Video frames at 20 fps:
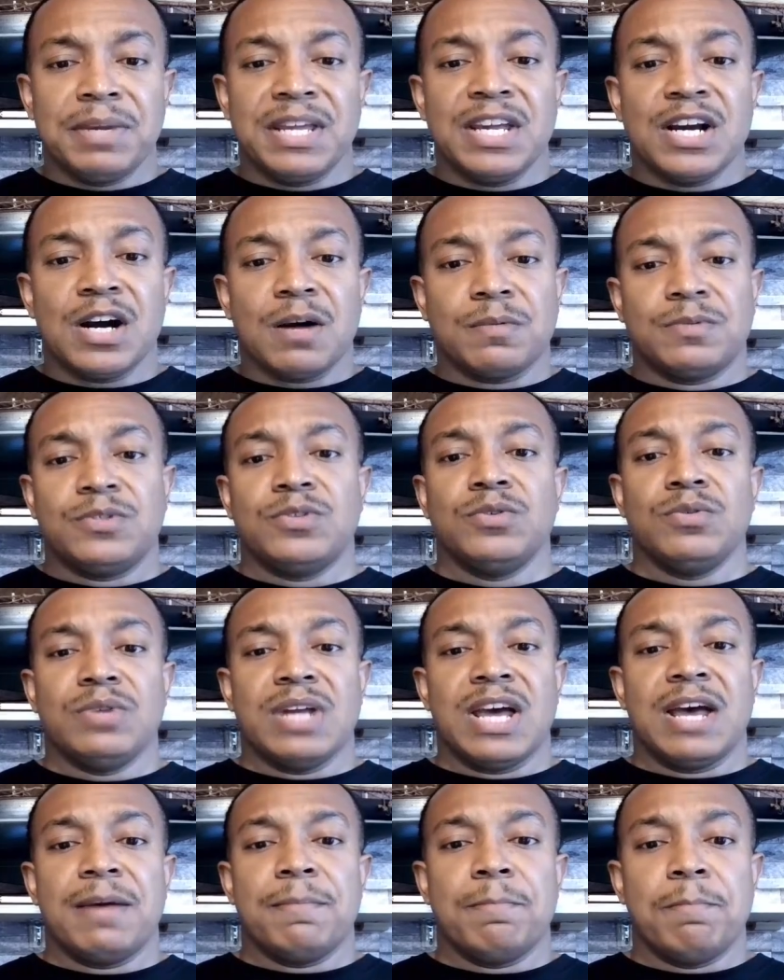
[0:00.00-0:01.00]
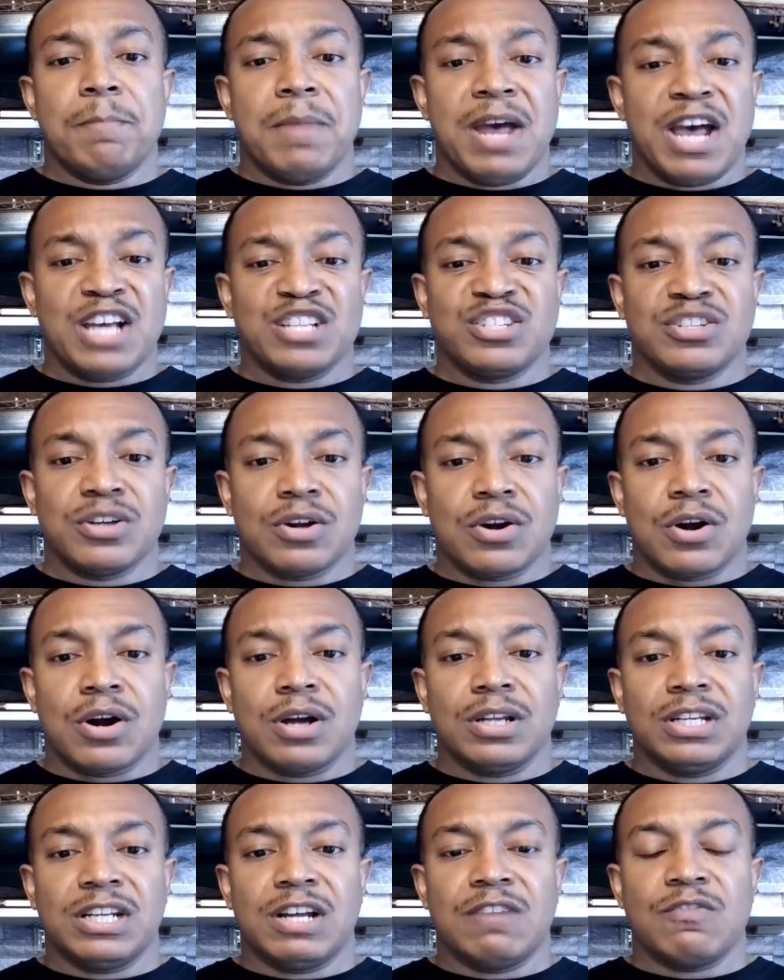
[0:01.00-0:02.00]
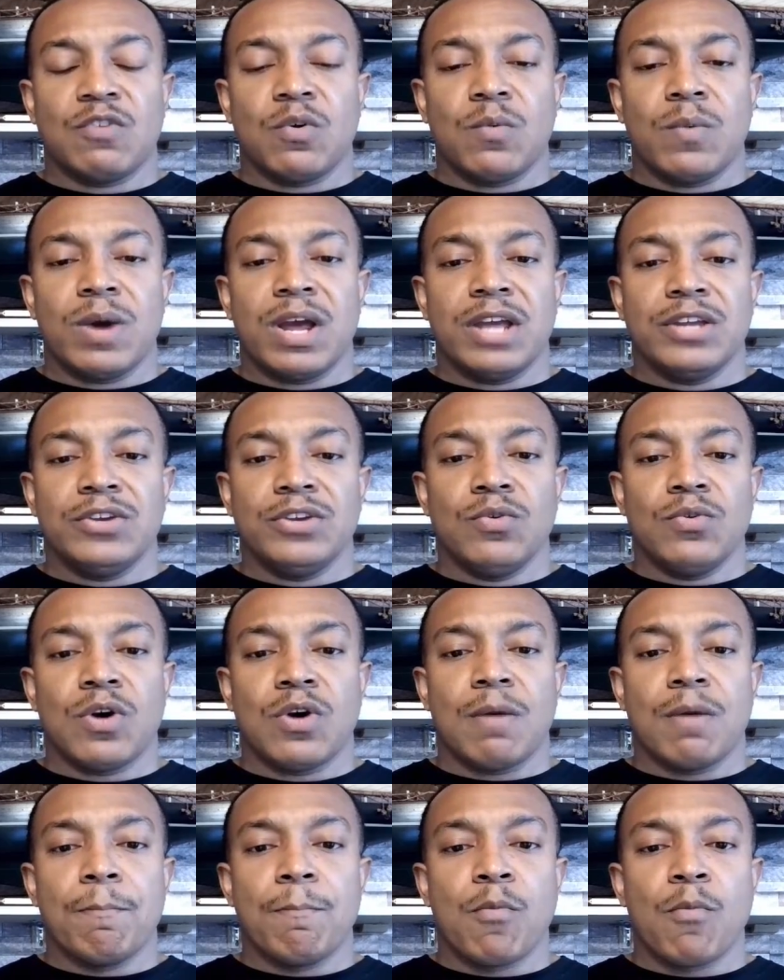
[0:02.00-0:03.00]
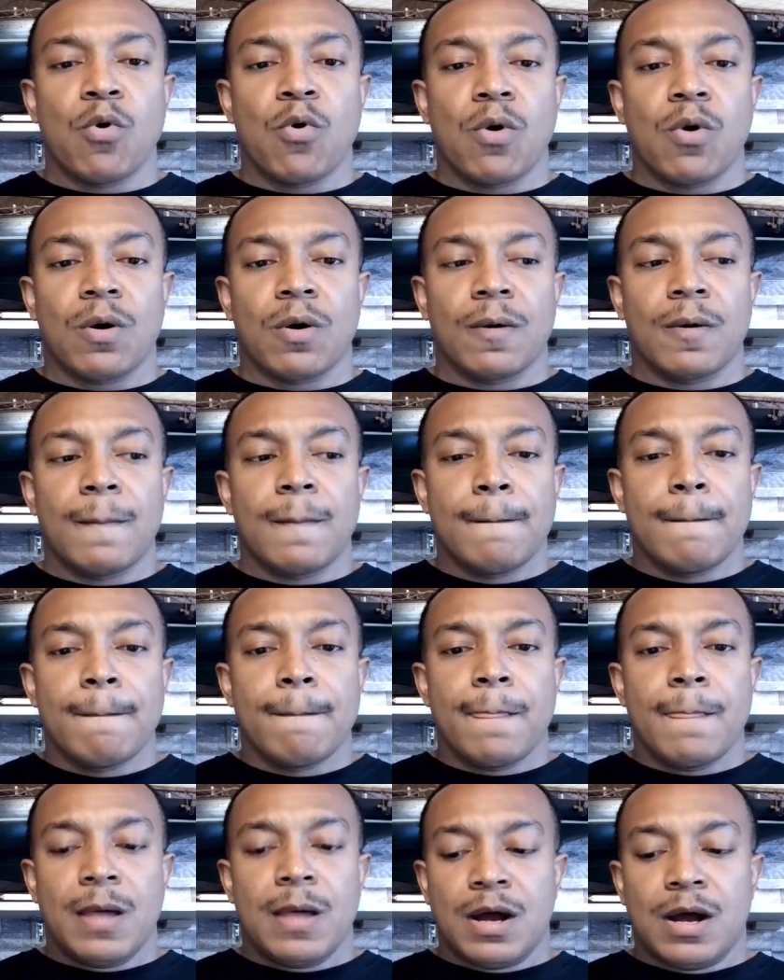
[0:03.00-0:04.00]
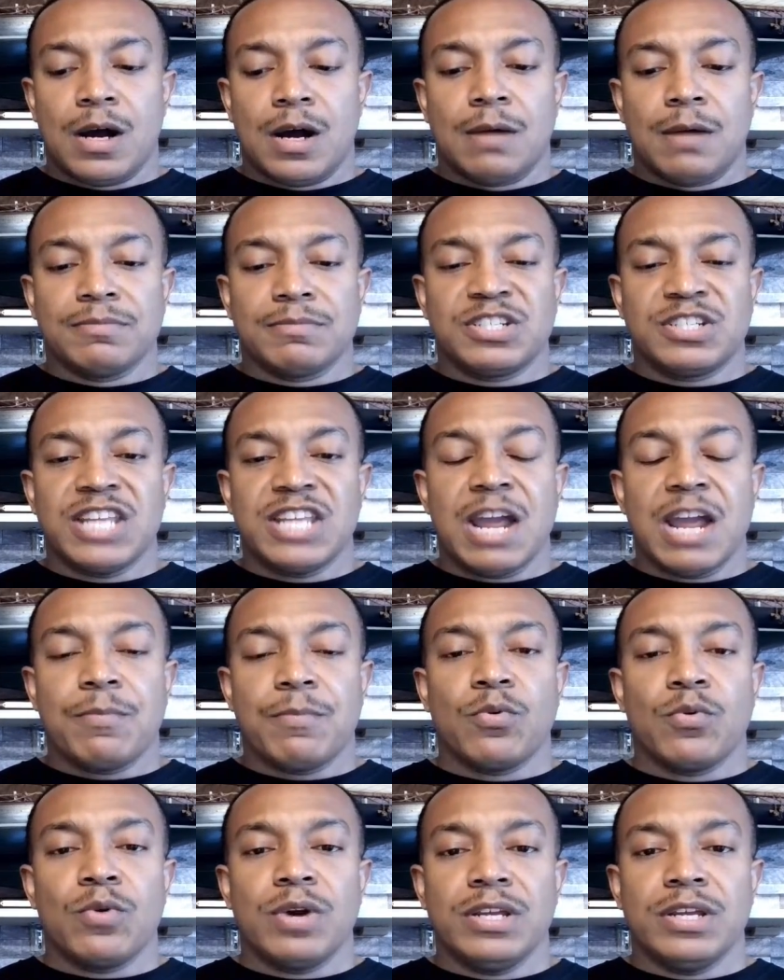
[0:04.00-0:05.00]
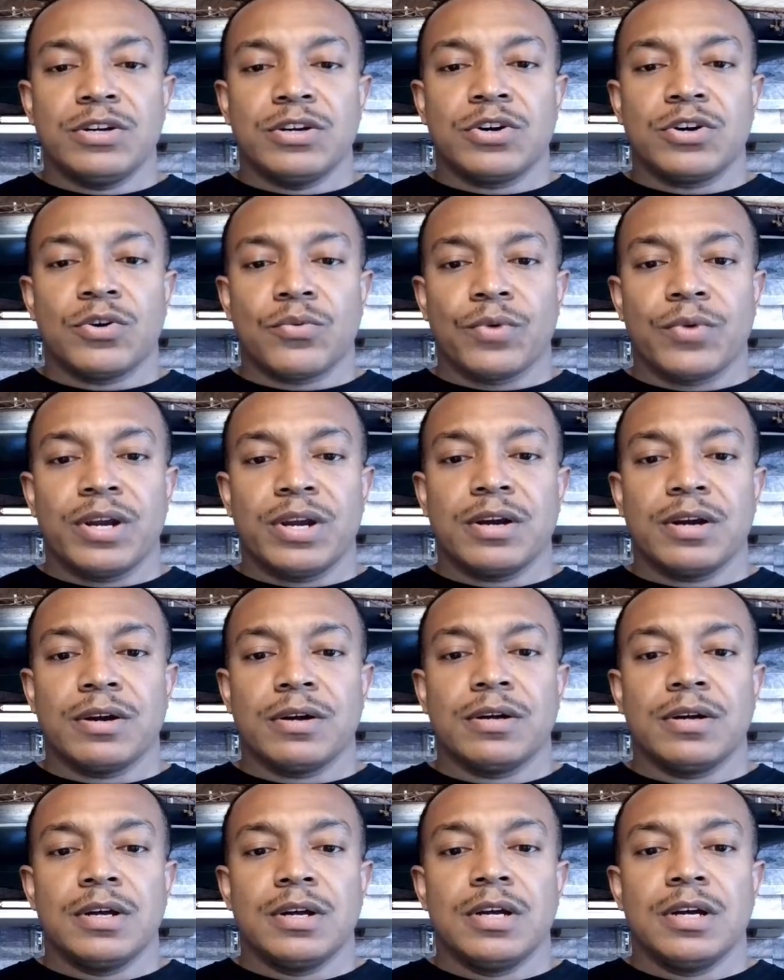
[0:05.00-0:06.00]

up to that MasterCard level where you are more stable in your career.